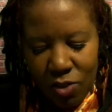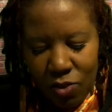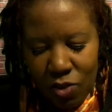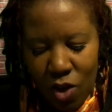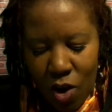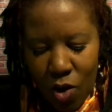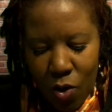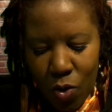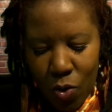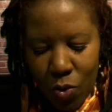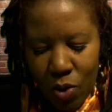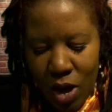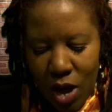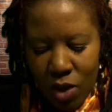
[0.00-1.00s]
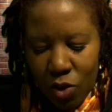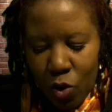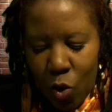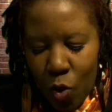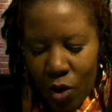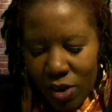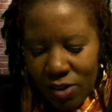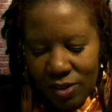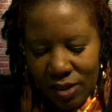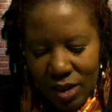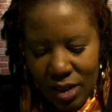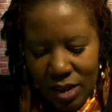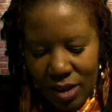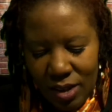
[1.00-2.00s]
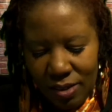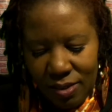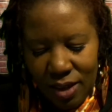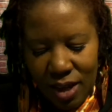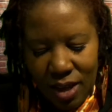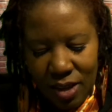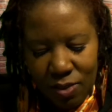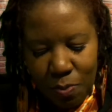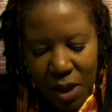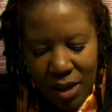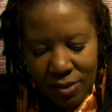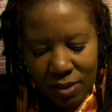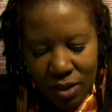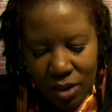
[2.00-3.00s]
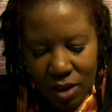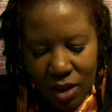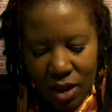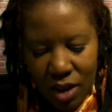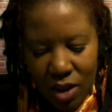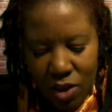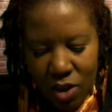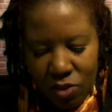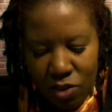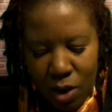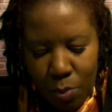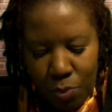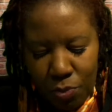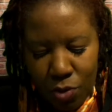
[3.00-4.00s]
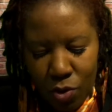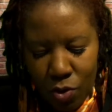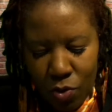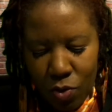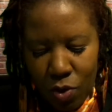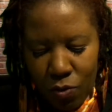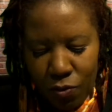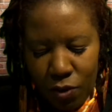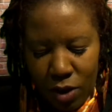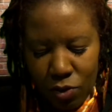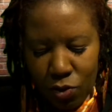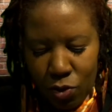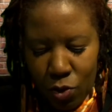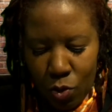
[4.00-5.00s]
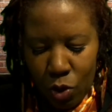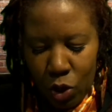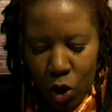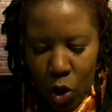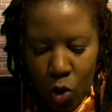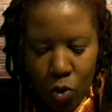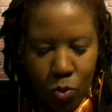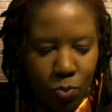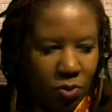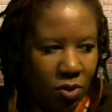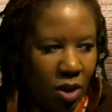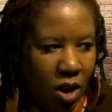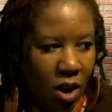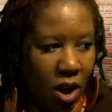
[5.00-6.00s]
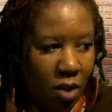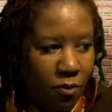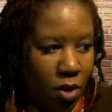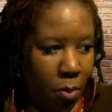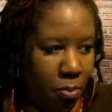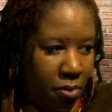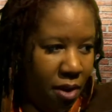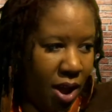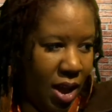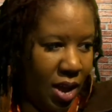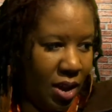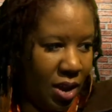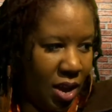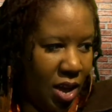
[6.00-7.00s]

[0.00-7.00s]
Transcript: So cortices is basically your temporal frontal lobes of your brain.